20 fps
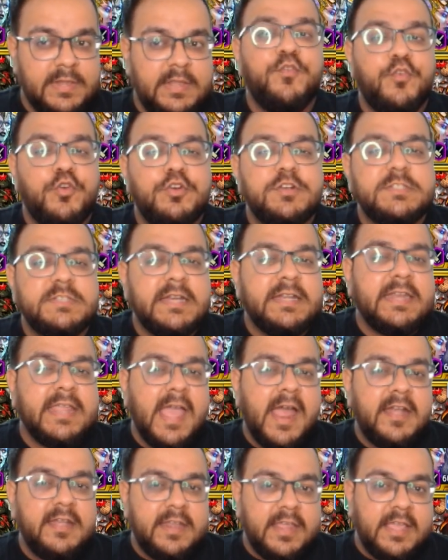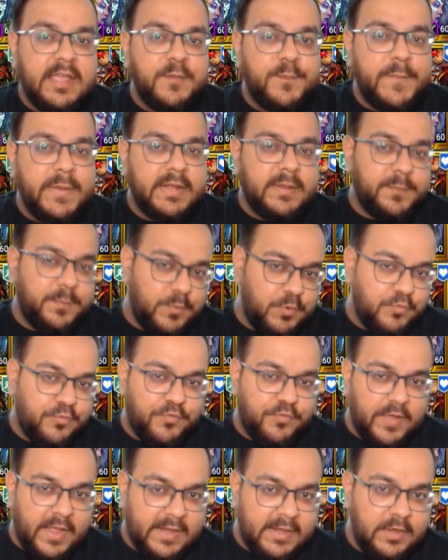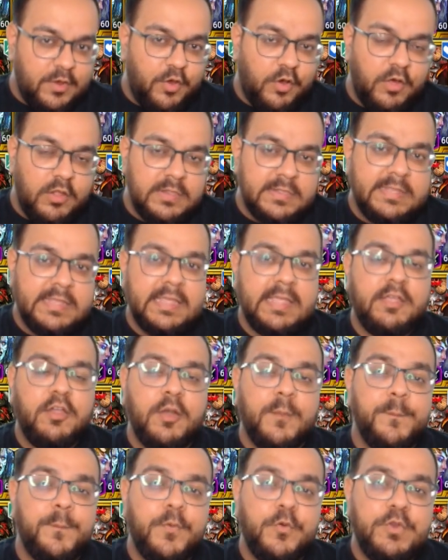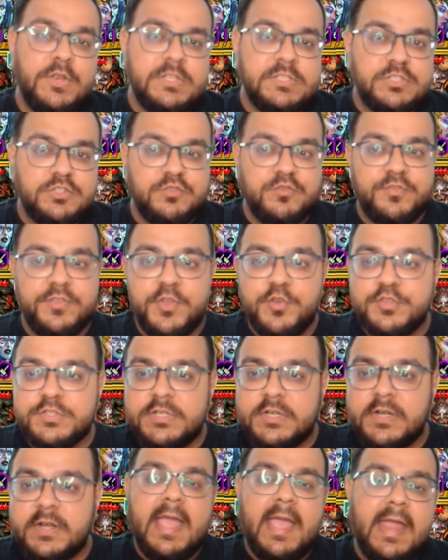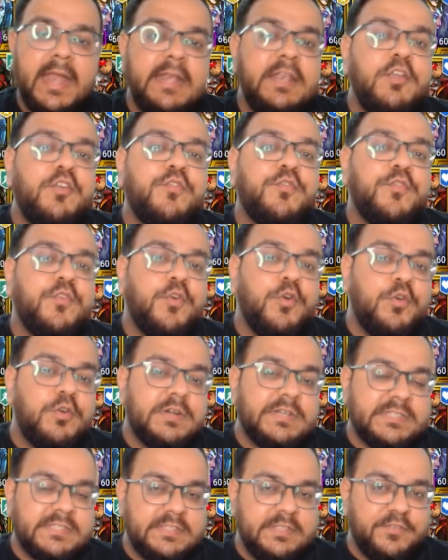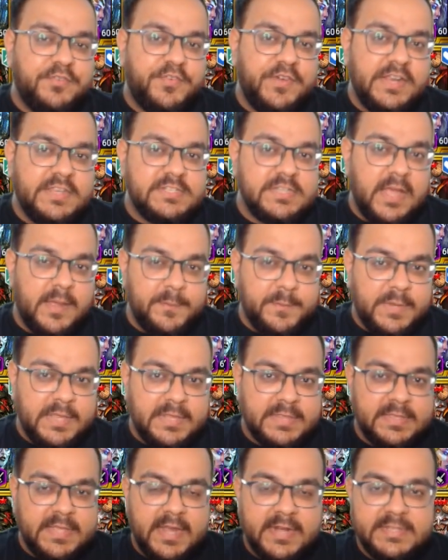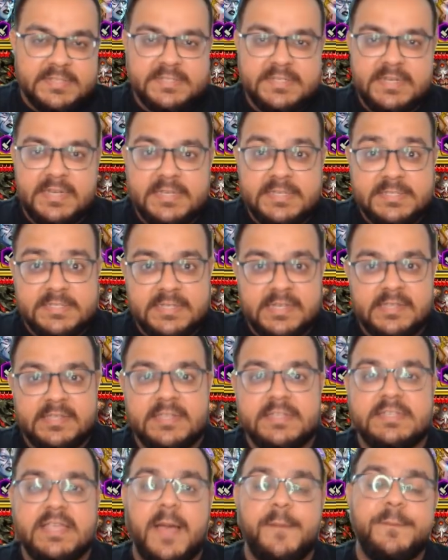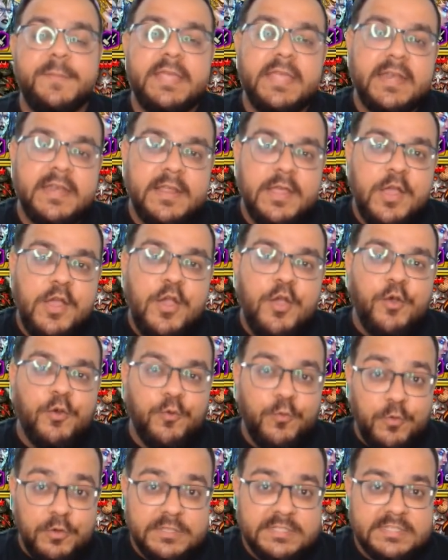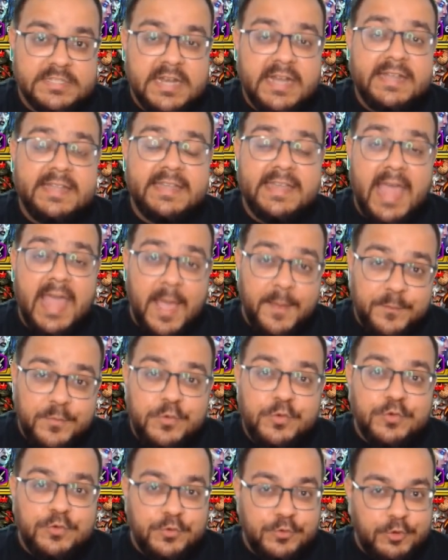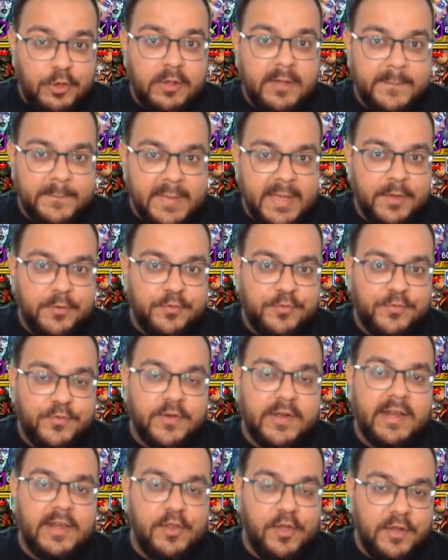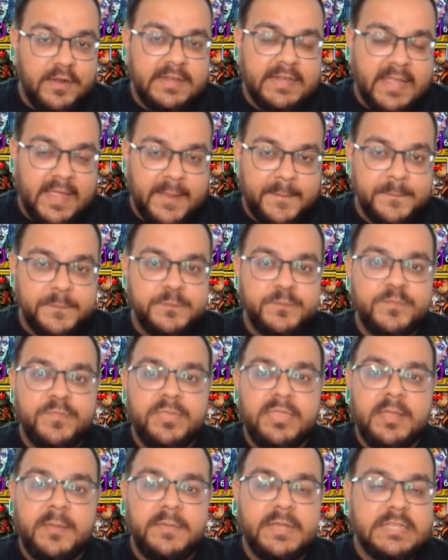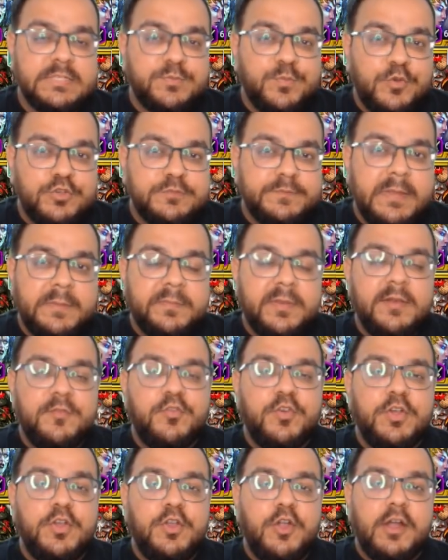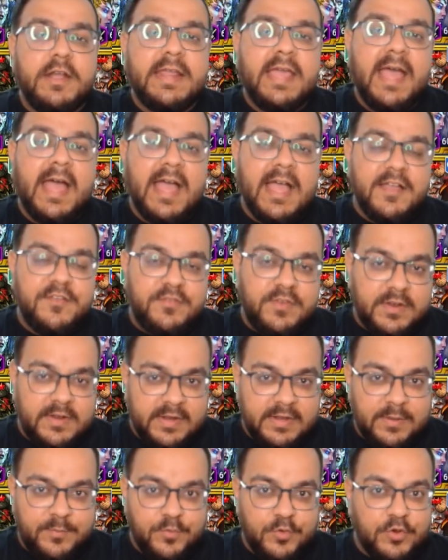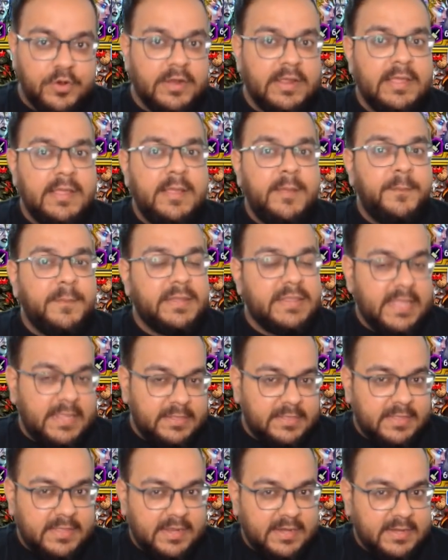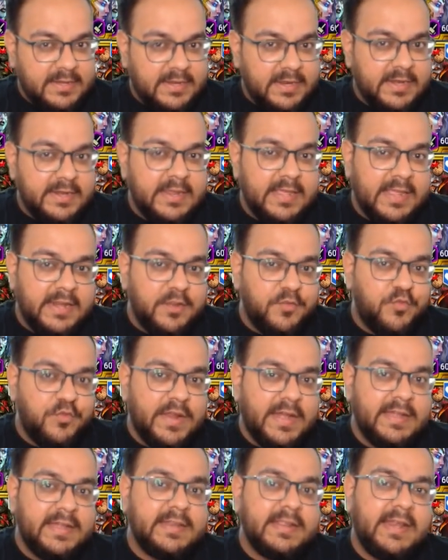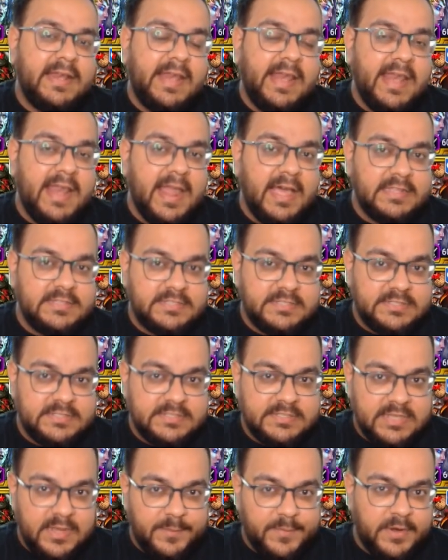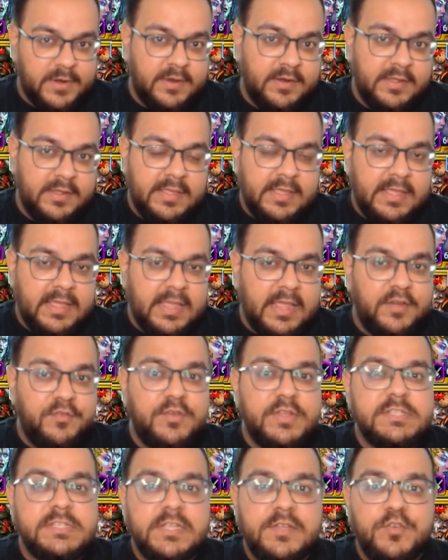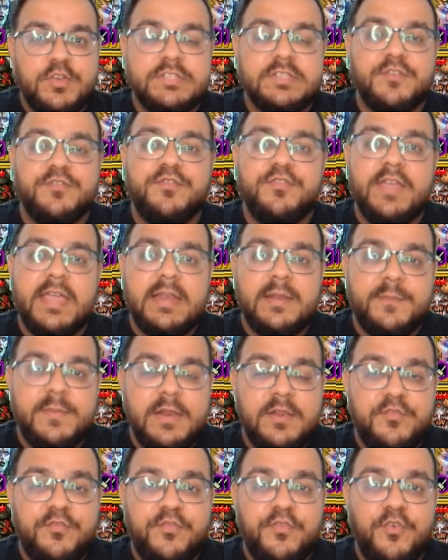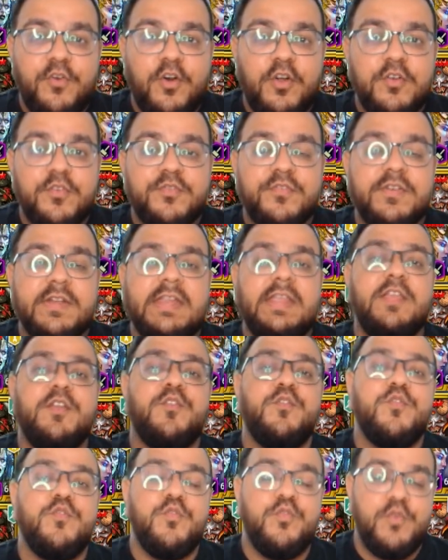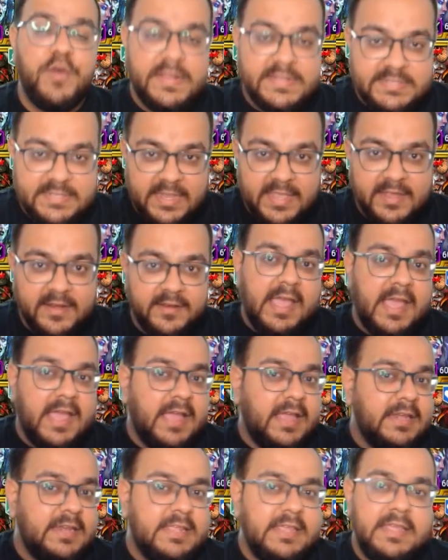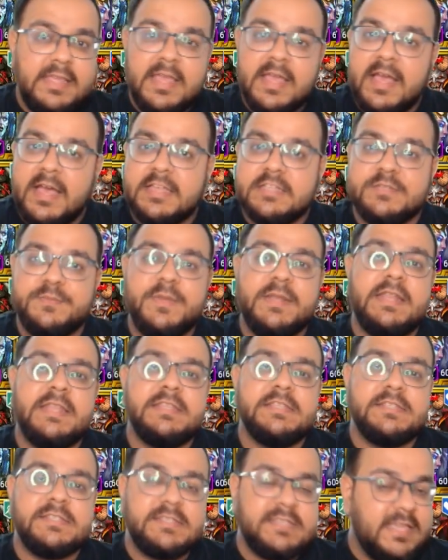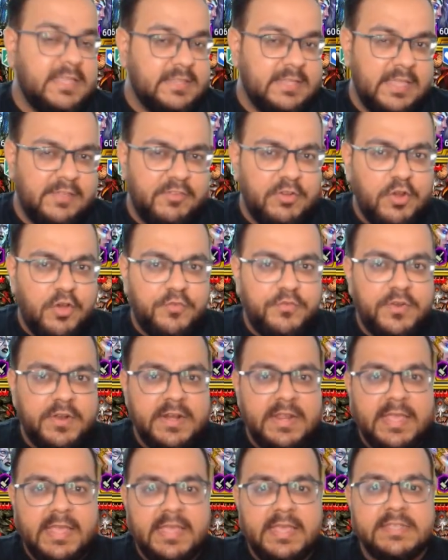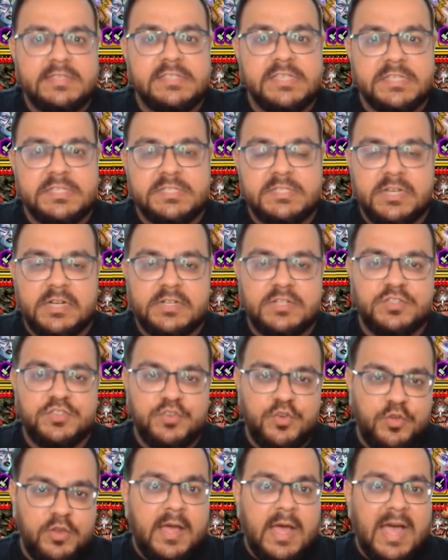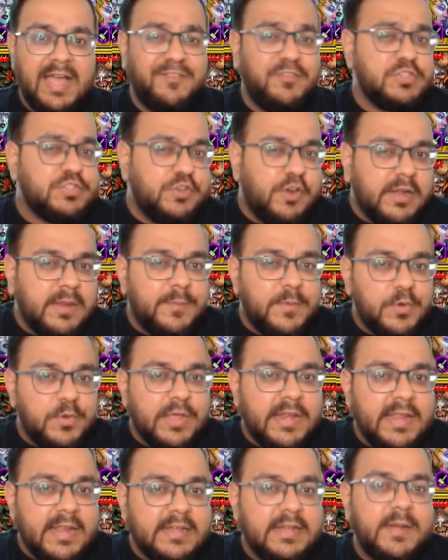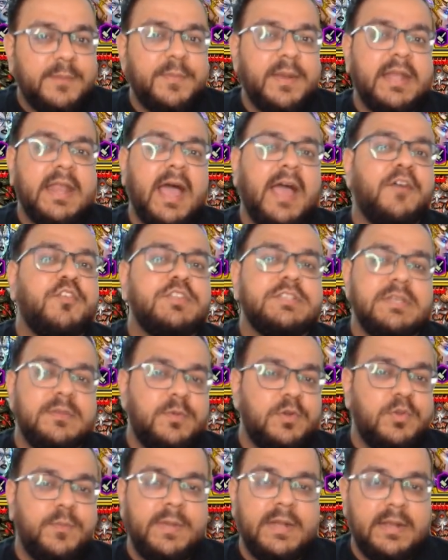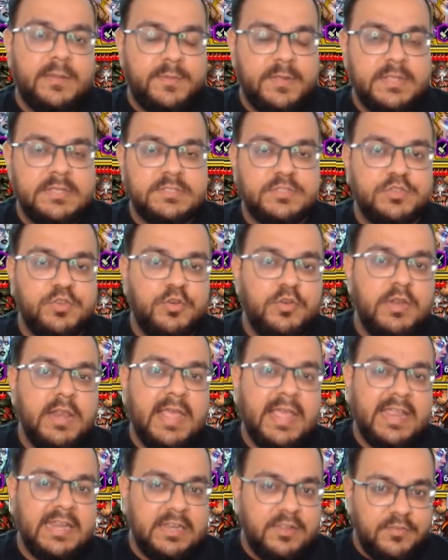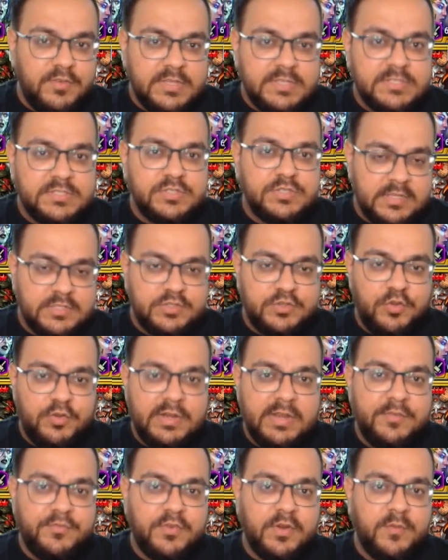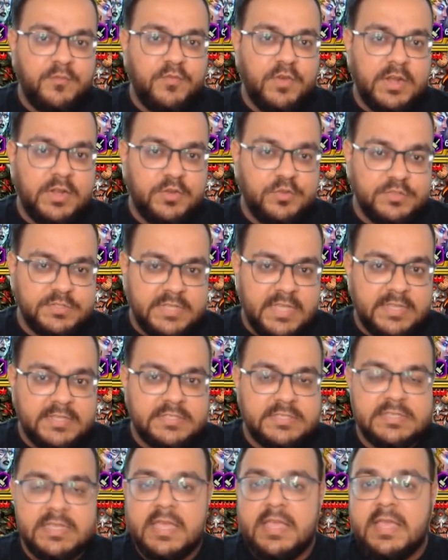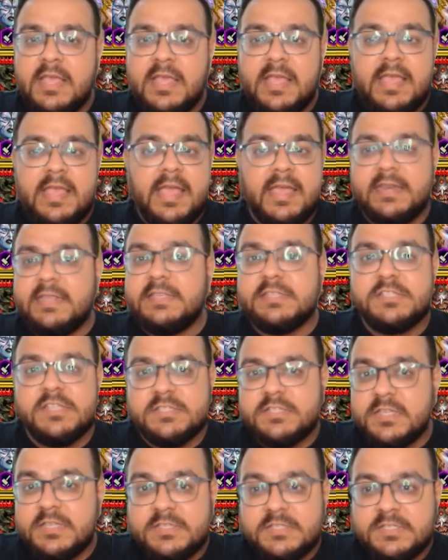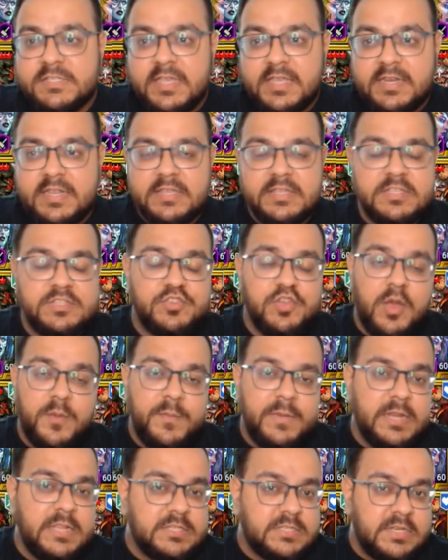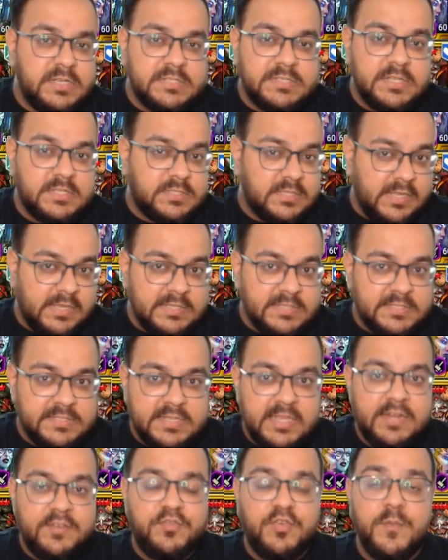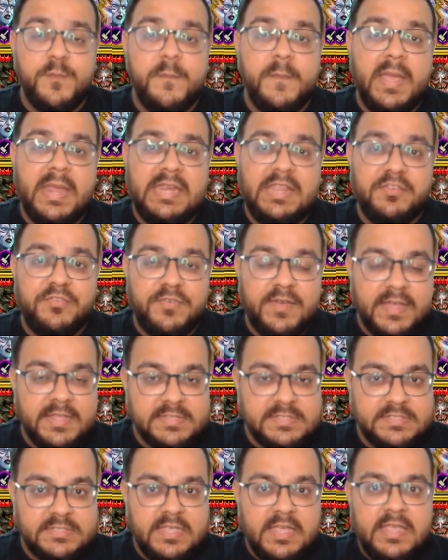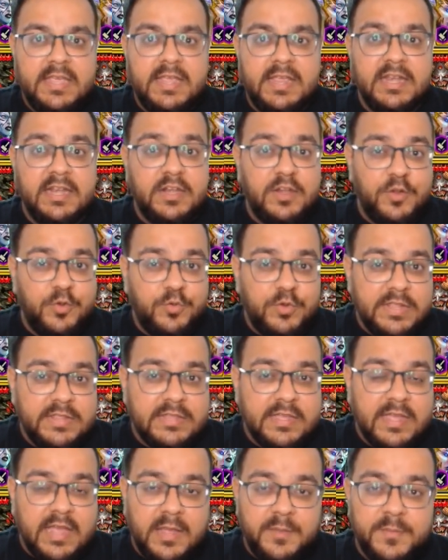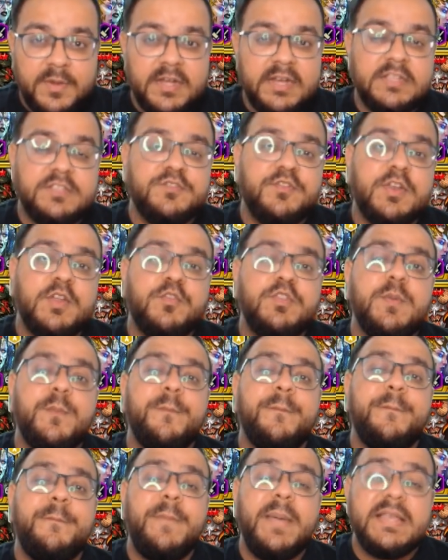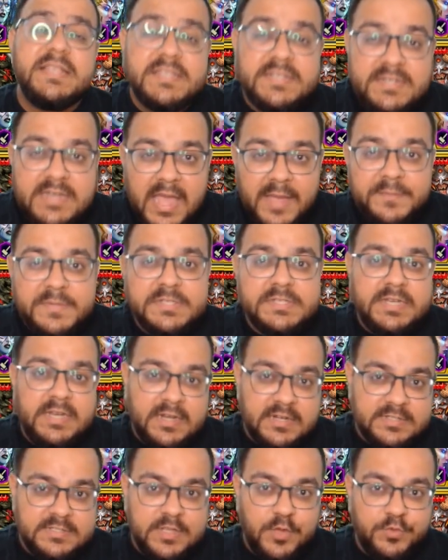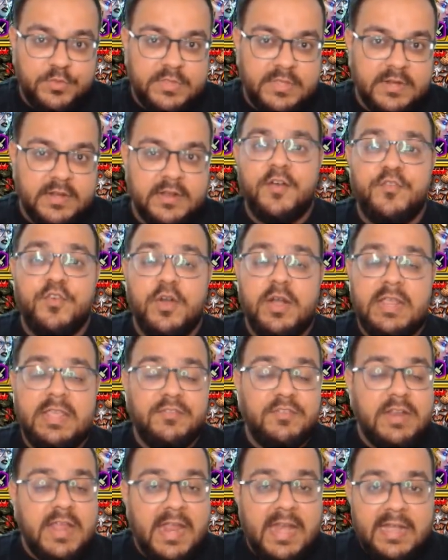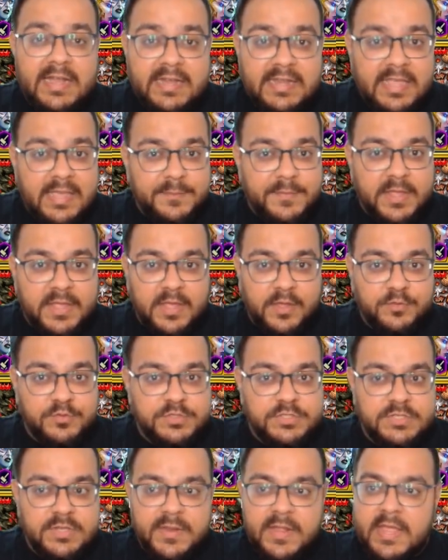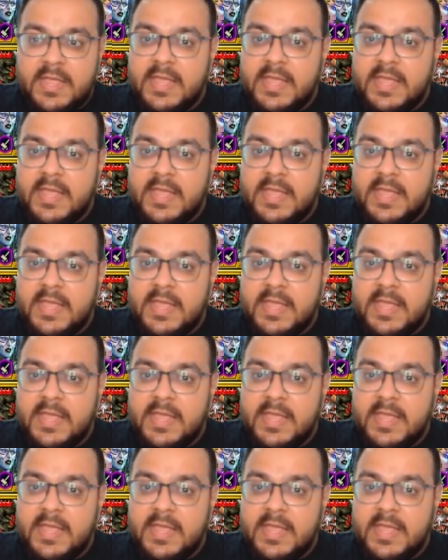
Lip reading: Of course, it can take a bit to find all the components to fuse her. And of course, the free champion that is Ninja, the champion who was taboo to talk about for a long time because most people would not have her anymore. But then they did an event last summer in which he was available for free once again, and he has been insane. They even offered a 6-star soul. I was not able to collect it, but I was able to build up his soul anyways, slowly from 1 to 6, and he's just insane. And this combination is just insane for many fights, including the Chimera. He's one of the best damage dealers out there for even end game accounts.